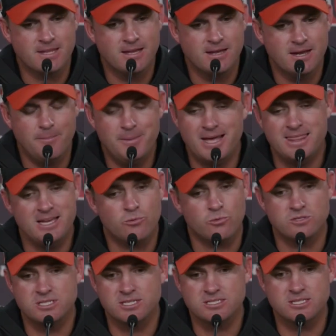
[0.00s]
I mean, I think we're
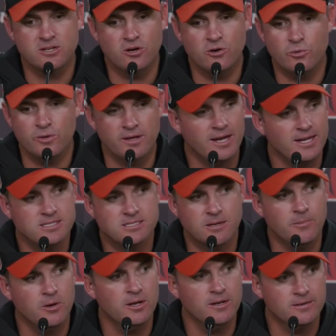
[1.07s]
six and zero when the lights
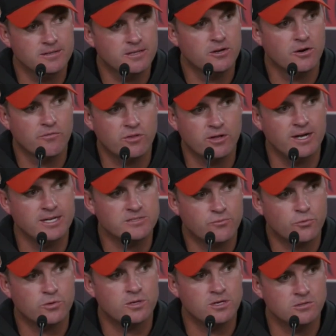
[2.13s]
come on. You know, over the last
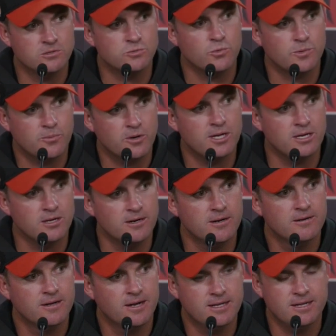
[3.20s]
four years when we play here,
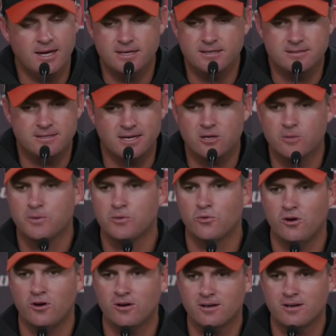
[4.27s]
I, I, I could be
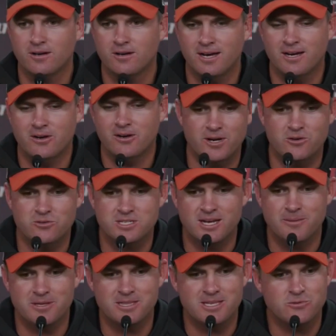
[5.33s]
wrong. I know that Raiders
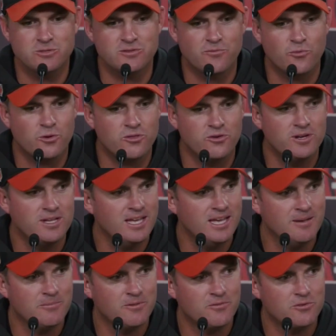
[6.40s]
game I think was a four thirty
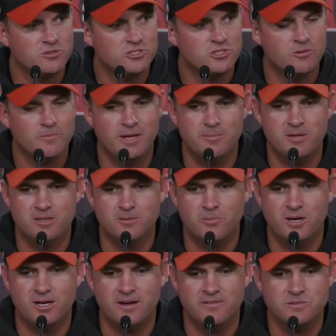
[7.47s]
game the first year maybe in the
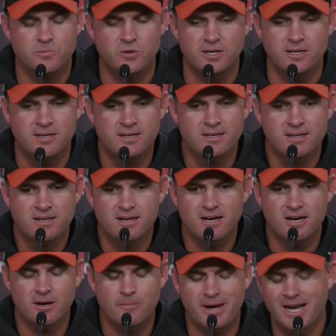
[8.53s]
playoffs, but.
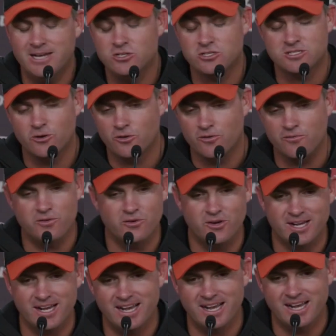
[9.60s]
Um, I just know the feeling
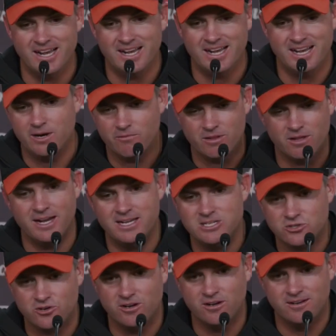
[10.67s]
I got whenever the lights
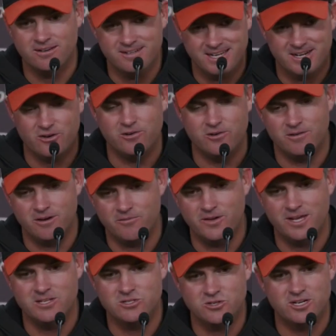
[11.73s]
are on and our, our
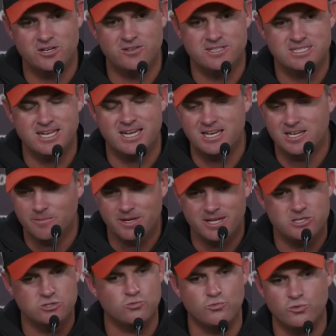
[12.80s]
fans are here in the stadium. It
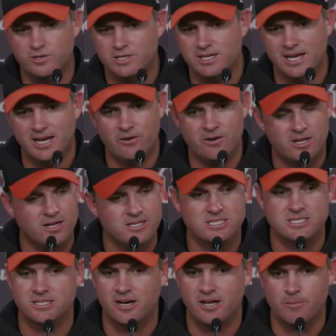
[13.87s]
is really loud. It
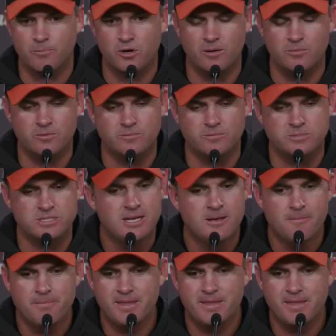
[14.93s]
causes a lot of problems.
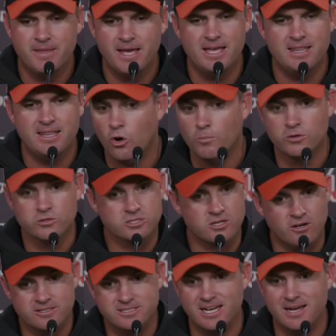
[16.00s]
They they almost
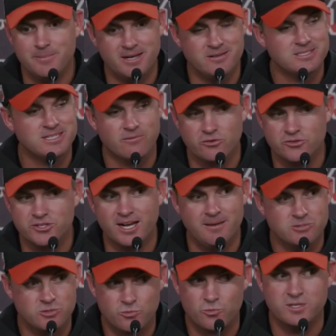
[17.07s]
called timeout several
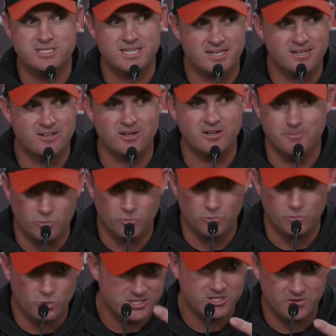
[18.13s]
times with one second on the clock. I'm
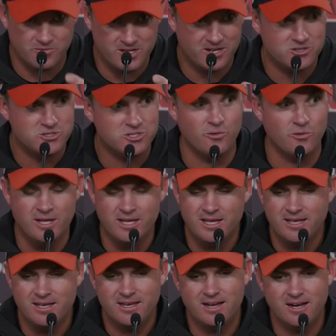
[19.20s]
watching over there. So,
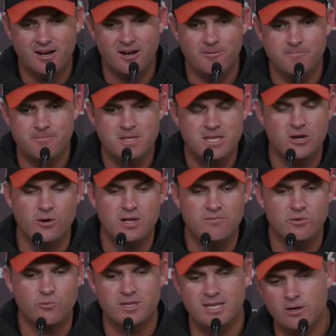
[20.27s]
um, you know,
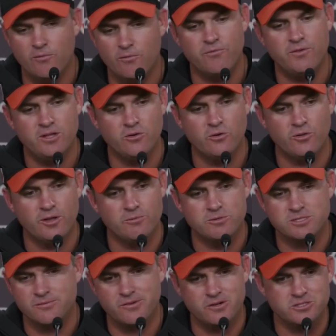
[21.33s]
even when they don't feel there was a
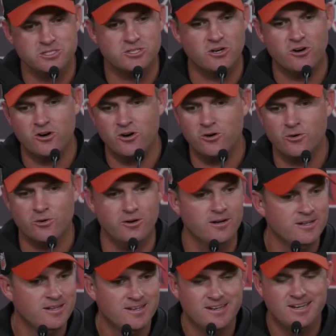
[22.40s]
false start or
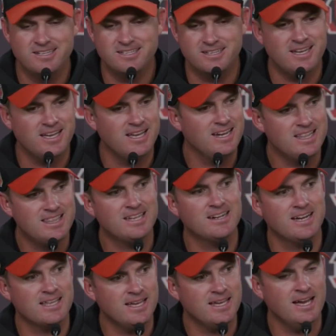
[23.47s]
a delay, anything
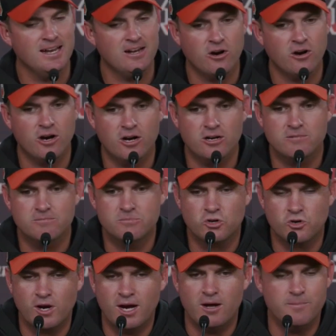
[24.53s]
like that, our, our
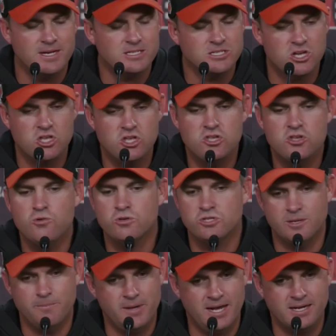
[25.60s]
crowd makes a huge
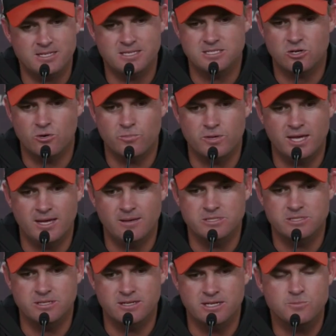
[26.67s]
impact in these home games
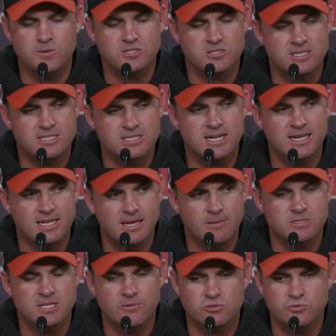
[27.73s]
and especially these night games.
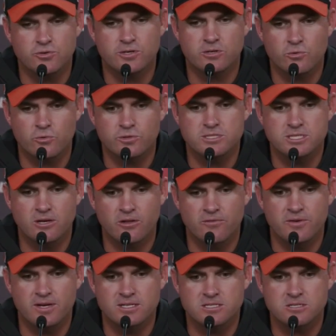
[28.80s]
And that was really cool to see all the
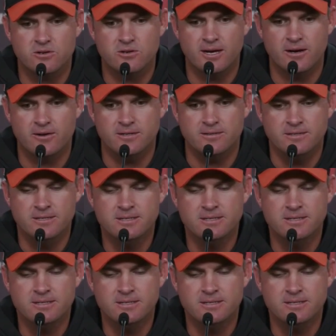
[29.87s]
fans turn out. And